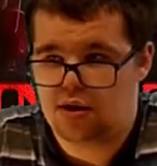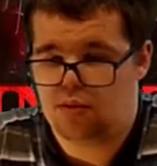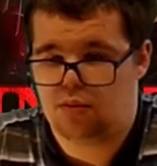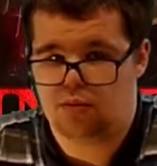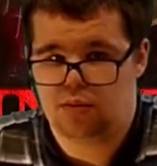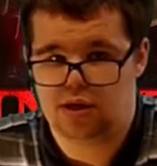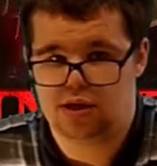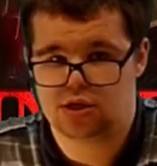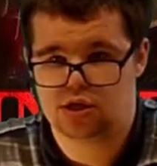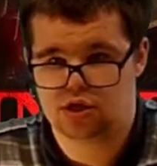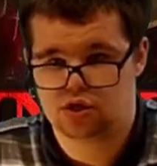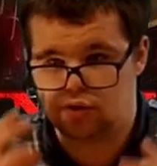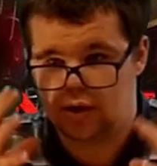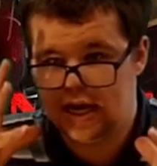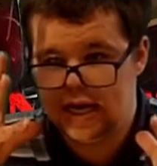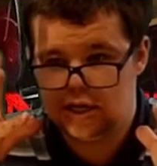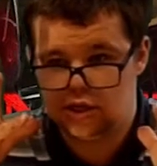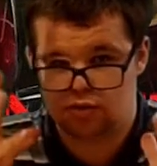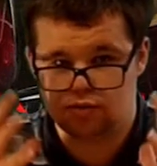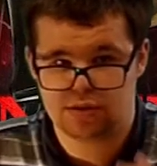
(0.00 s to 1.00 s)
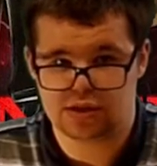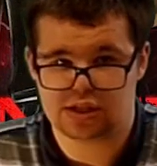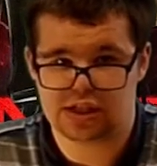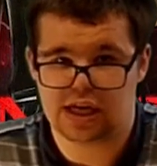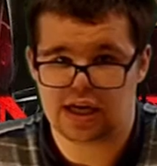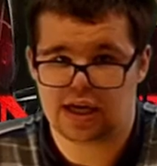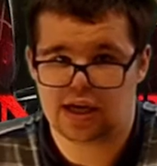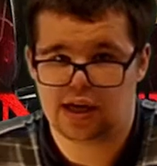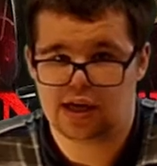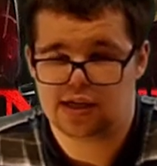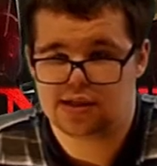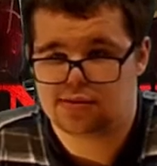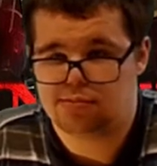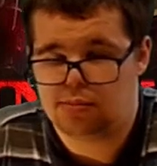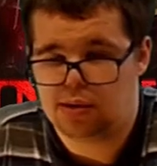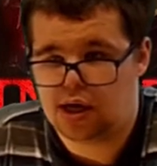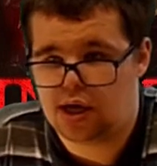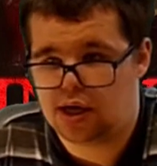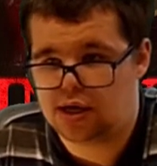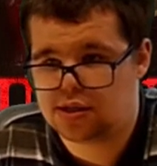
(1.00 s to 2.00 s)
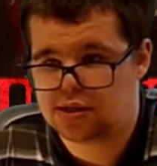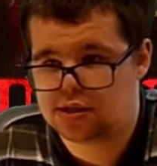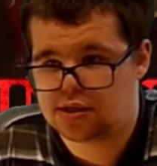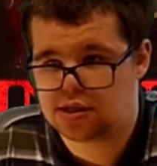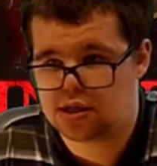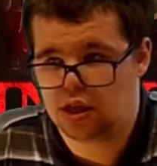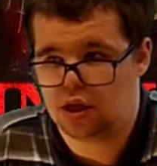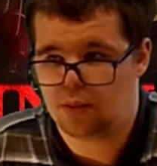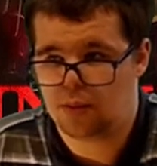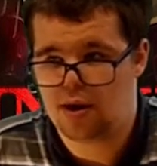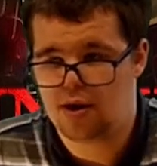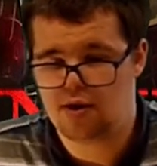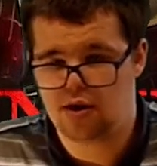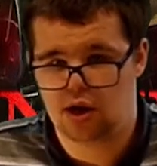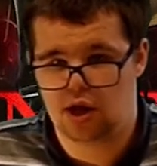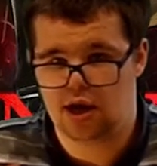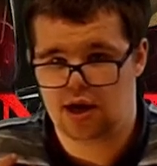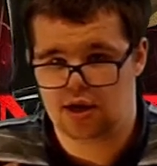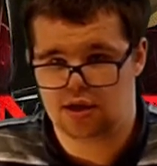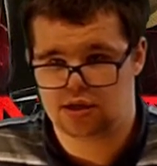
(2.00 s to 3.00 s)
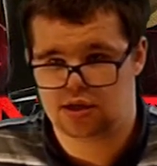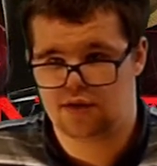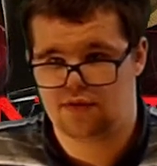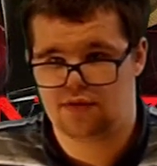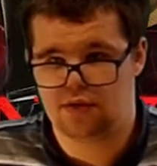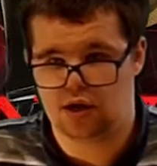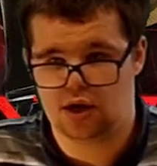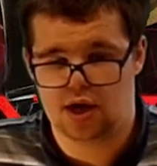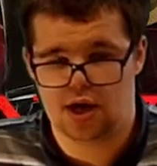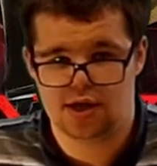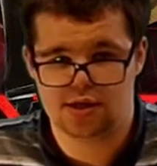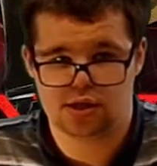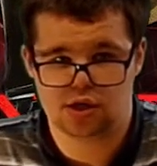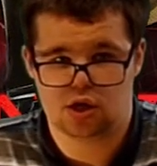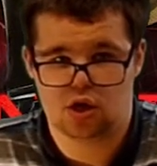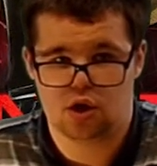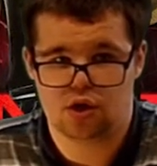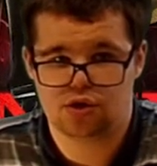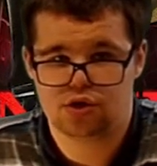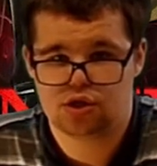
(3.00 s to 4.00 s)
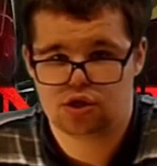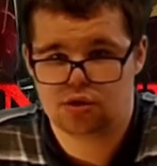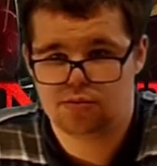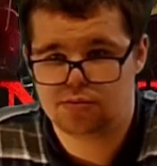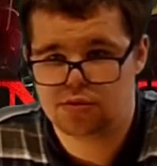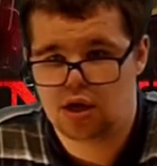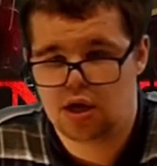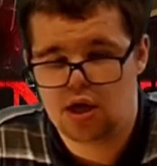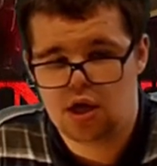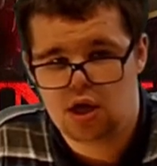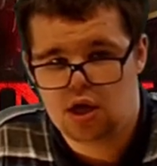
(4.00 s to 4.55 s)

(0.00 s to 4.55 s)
these strange, ridiculous masks, and they're wearing different kinds of costumes.